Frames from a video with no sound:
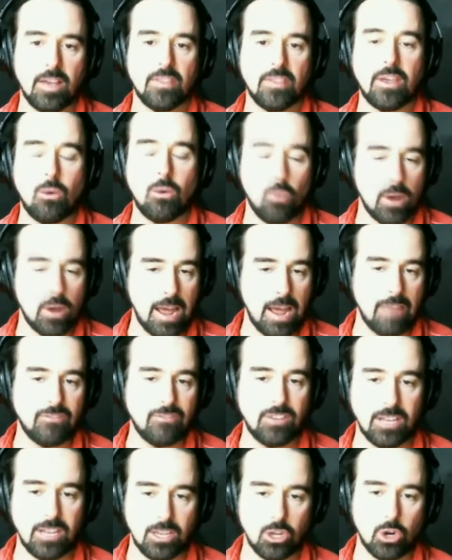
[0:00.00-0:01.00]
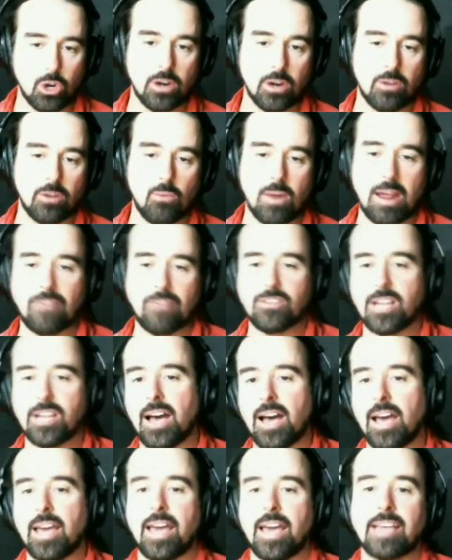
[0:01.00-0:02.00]
that what I've learned and what I've
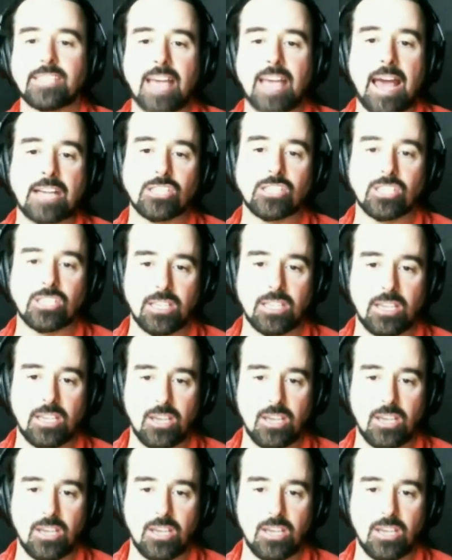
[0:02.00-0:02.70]
taught has actually